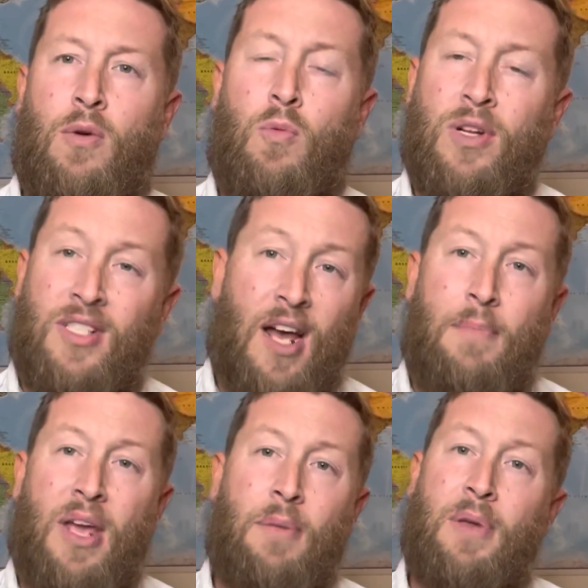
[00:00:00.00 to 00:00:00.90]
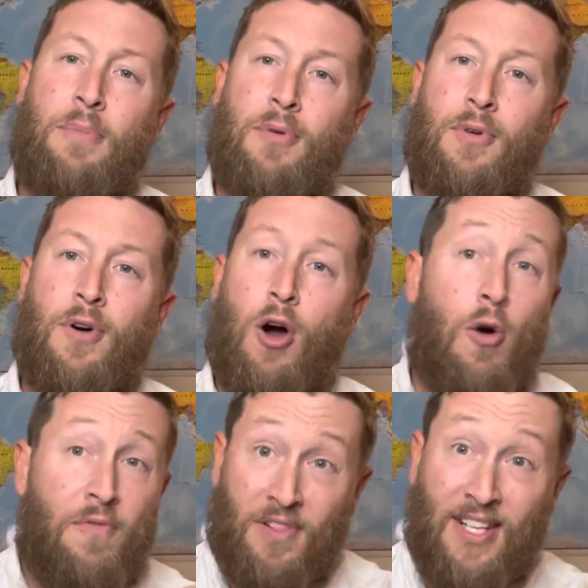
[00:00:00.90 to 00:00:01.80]
Once I make people
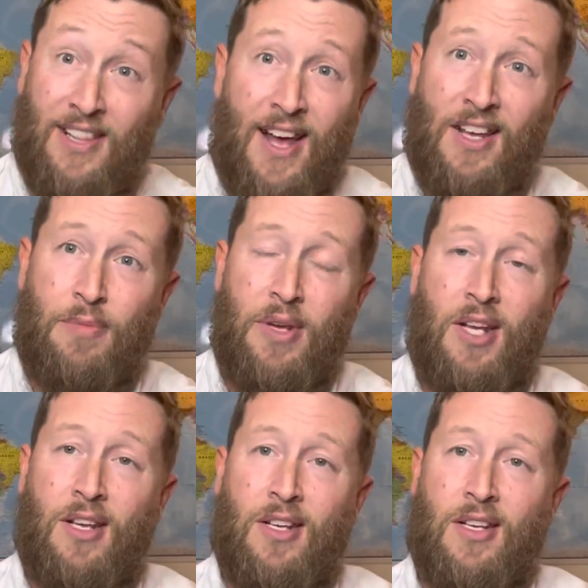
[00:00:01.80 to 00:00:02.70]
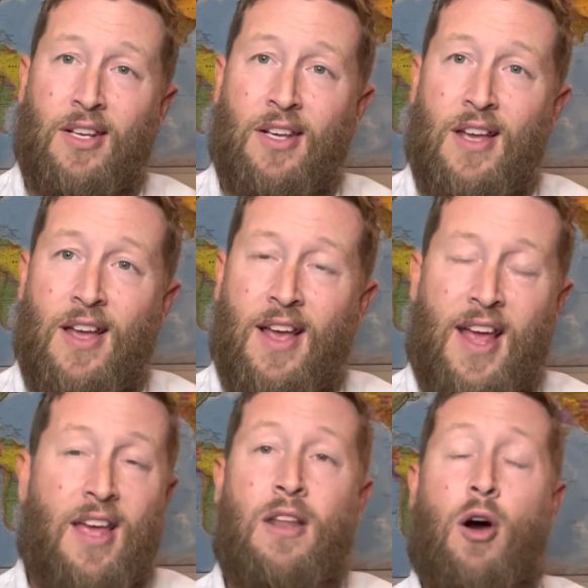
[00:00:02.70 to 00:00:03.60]
hopefully like me
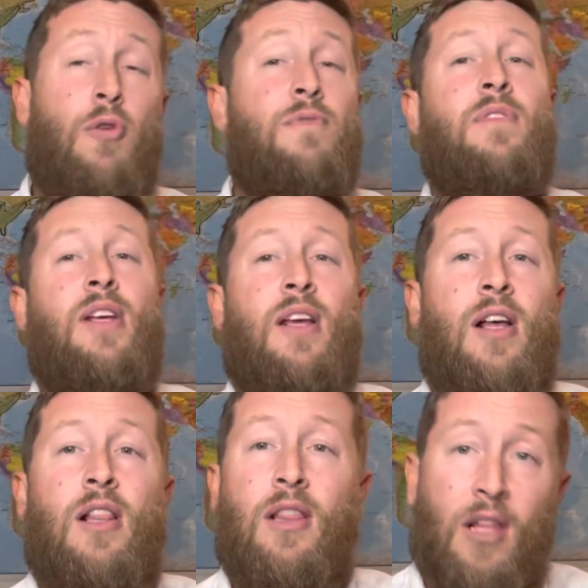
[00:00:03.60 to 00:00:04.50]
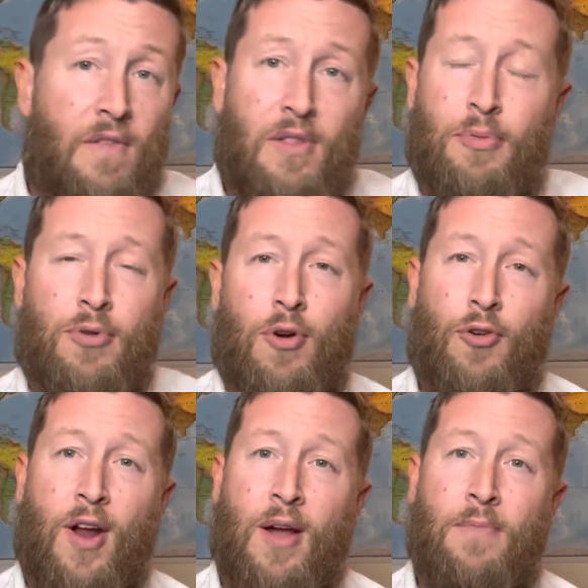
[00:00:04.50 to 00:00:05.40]
and hopefully love the
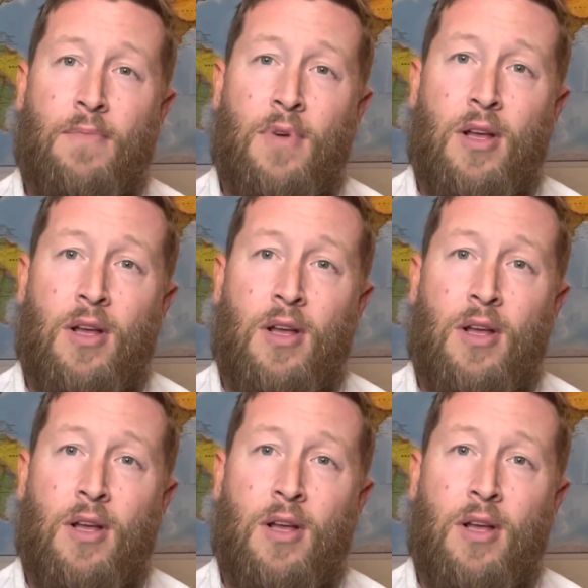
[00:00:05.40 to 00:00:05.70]
program,